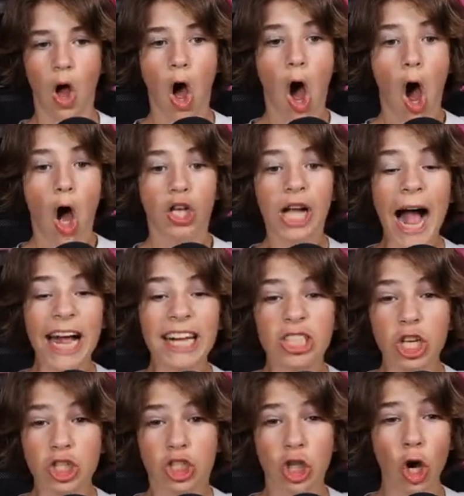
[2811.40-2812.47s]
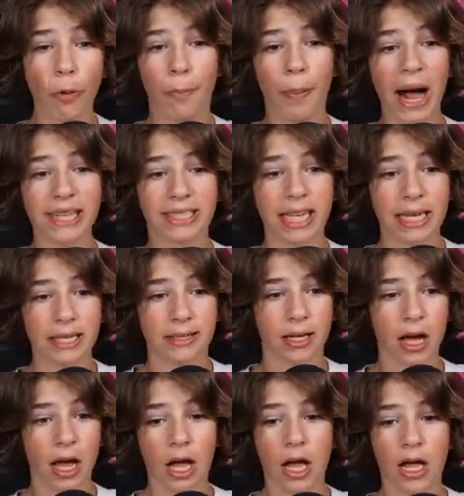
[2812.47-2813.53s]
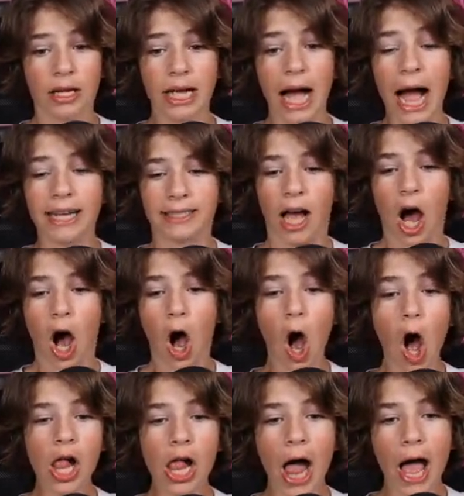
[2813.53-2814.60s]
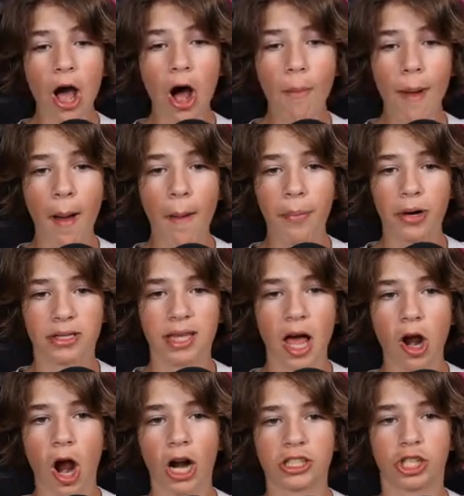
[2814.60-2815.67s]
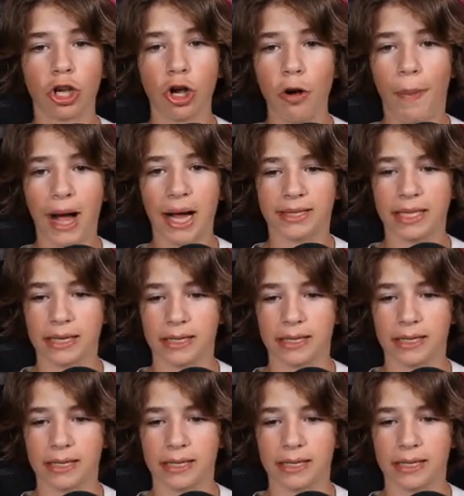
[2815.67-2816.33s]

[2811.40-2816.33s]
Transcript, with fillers: Guys, there's two buses! Guys, all IO members, there are two buses!